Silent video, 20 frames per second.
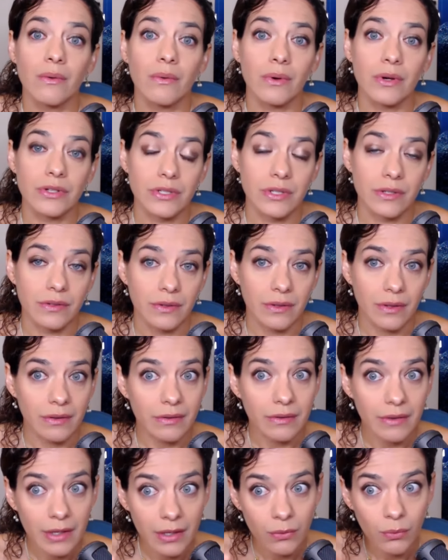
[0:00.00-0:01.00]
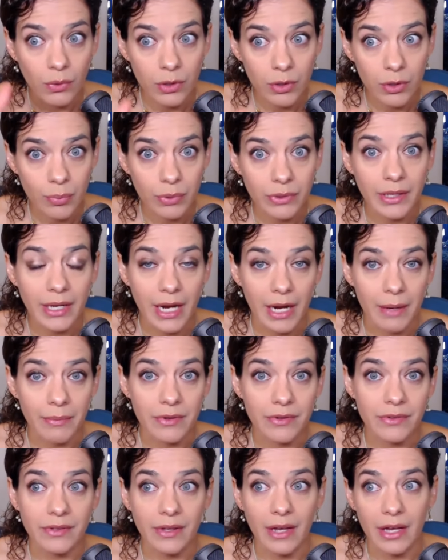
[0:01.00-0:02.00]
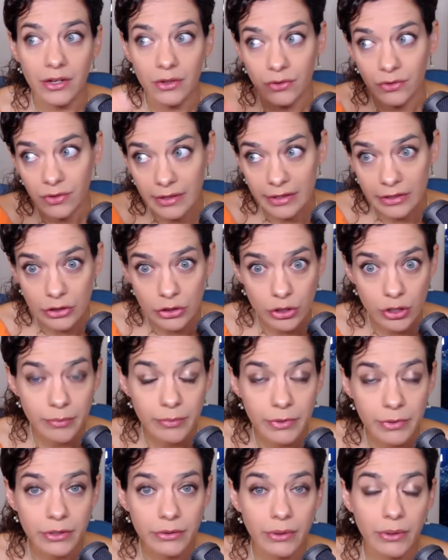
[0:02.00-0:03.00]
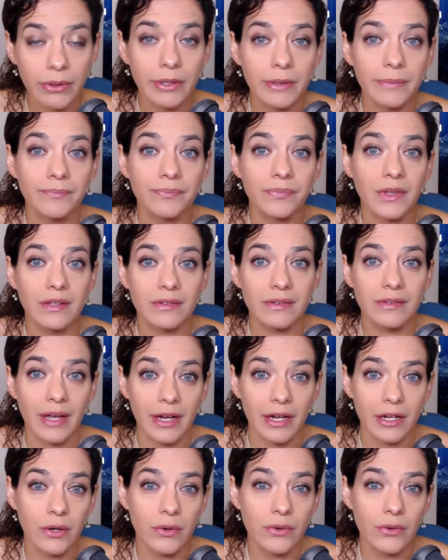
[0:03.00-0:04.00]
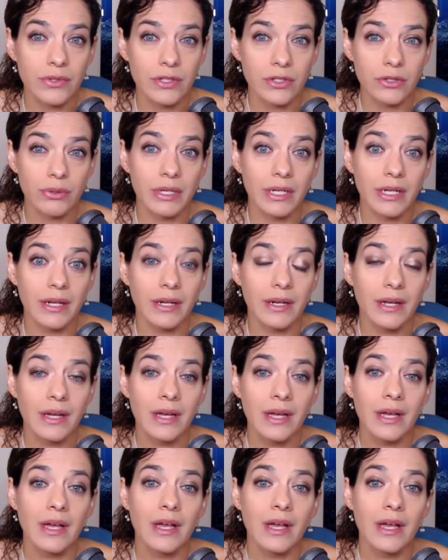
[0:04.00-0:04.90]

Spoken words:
which is seen when you put the camera inside, you see a tumor growing, it's diagnosed and treated,